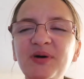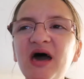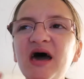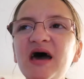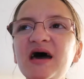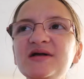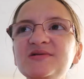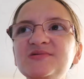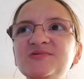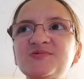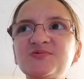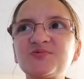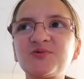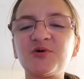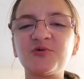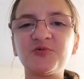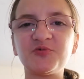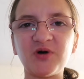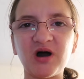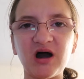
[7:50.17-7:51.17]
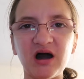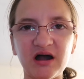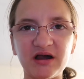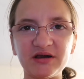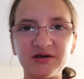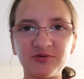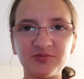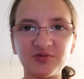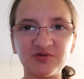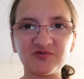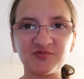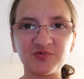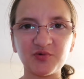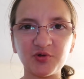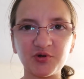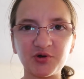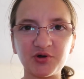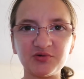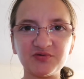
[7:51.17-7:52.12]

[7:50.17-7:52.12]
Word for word: petrified of this roller